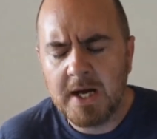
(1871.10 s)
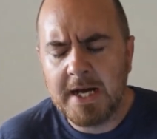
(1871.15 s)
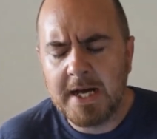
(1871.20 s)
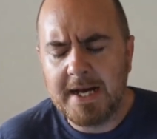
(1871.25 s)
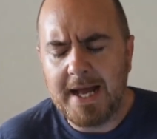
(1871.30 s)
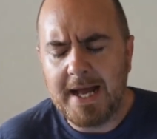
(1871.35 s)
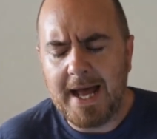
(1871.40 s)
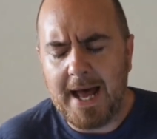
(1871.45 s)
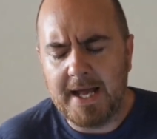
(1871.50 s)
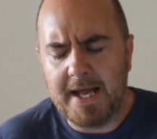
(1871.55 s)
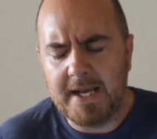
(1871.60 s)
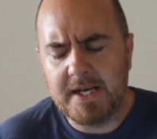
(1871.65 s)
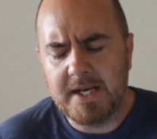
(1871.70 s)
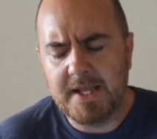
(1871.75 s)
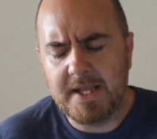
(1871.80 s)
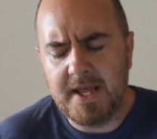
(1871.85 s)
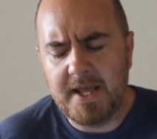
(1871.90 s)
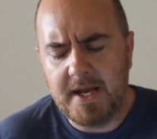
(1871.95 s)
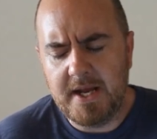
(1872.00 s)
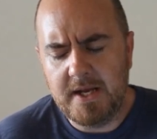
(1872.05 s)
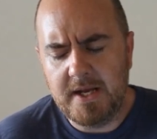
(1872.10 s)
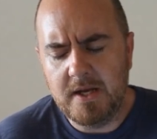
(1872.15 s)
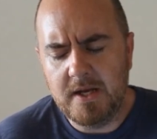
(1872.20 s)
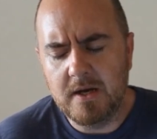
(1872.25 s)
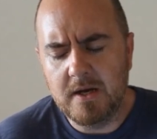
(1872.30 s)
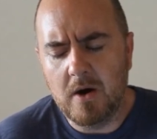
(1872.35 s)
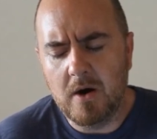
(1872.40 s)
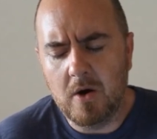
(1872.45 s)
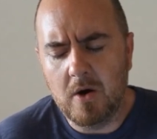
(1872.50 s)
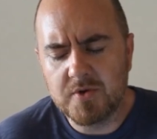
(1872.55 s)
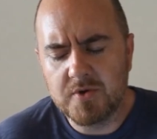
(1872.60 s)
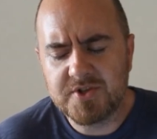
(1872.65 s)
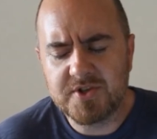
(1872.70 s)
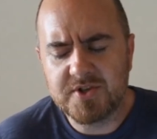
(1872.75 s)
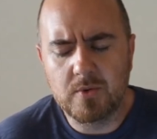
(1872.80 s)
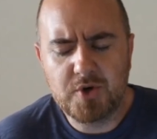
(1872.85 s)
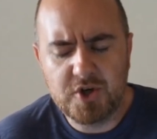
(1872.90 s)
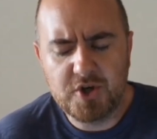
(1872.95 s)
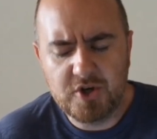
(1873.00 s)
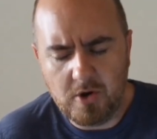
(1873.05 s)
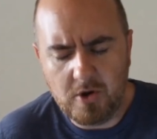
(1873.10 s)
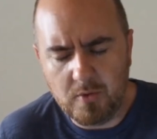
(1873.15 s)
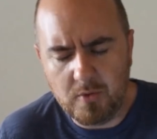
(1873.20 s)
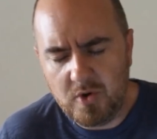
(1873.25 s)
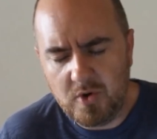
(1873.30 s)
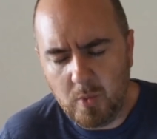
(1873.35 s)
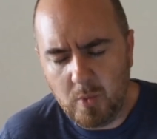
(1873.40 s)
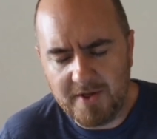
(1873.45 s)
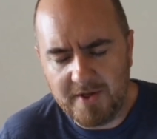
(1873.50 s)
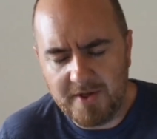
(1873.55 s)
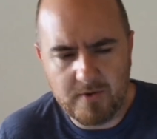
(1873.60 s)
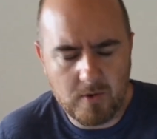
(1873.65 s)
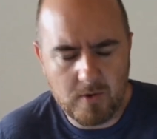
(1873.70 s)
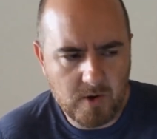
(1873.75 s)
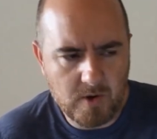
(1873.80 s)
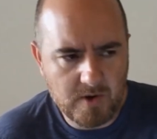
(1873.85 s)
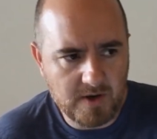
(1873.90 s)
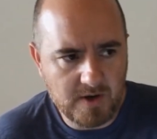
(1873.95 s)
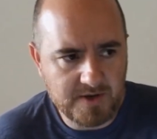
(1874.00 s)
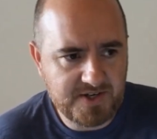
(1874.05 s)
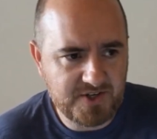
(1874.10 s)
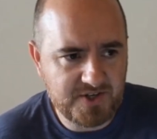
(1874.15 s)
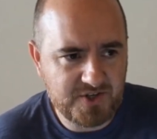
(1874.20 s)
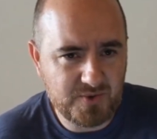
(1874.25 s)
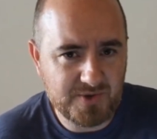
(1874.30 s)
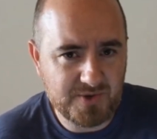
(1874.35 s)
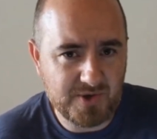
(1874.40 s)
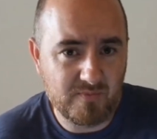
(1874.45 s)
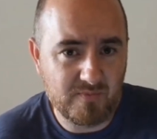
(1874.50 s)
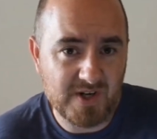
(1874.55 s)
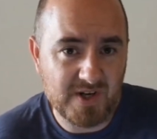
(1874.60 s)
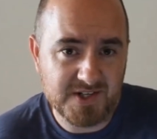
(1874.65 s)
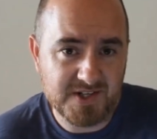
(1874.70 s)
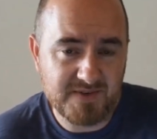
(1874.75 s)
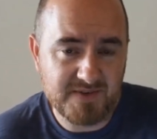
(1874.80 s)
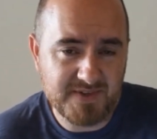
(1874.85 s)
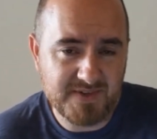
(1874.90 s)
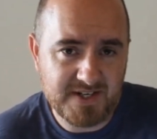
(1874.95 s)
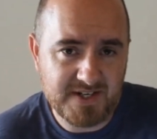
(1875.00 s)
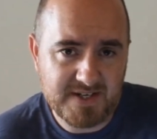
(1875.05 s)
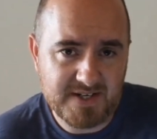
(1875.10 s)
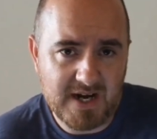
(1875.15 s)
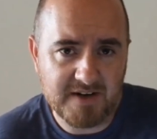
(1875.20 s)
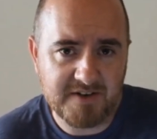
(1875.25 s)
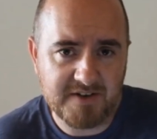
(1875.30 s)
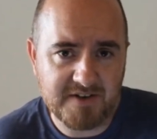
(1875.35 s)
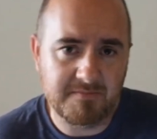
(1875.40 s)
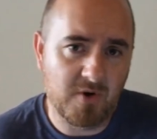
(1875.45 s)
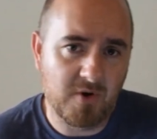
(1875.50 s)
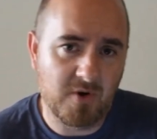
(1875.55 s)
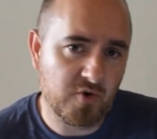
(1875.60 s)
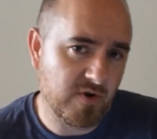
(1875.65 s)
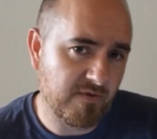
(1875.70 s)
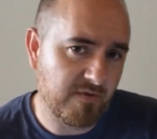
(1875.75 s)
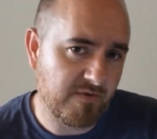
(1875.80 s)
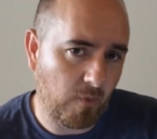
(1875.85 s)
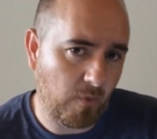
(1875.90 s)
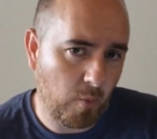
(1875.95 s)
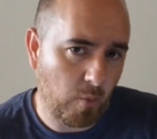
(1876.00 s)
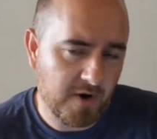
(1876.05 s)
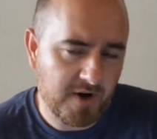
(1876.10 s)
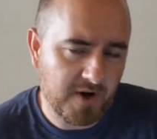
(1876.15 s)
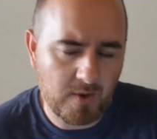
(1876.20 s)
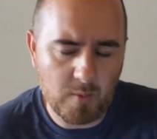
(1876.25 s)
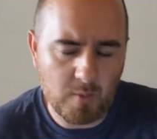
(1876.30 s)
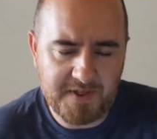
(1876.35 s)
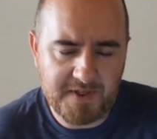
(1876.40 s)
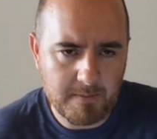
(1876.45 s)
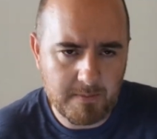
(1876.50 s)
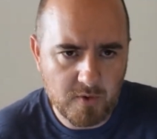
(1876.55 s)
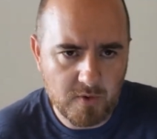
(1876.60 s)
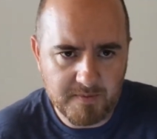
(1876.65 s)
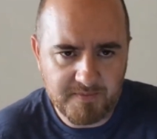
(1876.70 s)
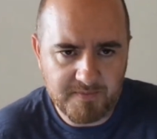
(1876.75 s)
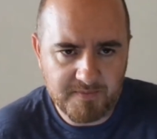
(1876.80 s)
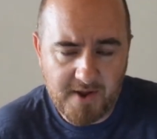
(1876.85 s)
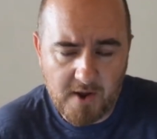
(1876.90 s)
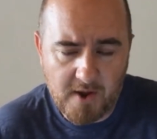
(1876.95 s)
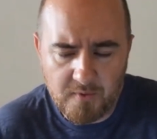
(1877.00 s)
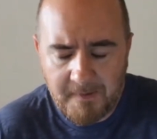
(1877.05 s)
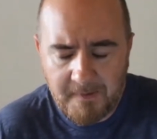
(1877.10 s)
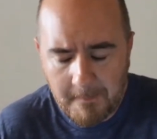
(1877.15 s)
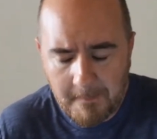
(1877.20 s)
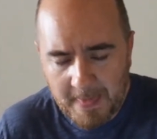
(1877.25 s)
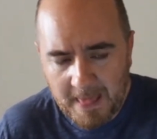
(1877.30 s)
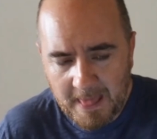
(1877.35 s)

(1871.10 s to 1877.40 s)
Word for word: And they also show you whether or not tissues are relatively intact and motor nerves are working when they move themselves.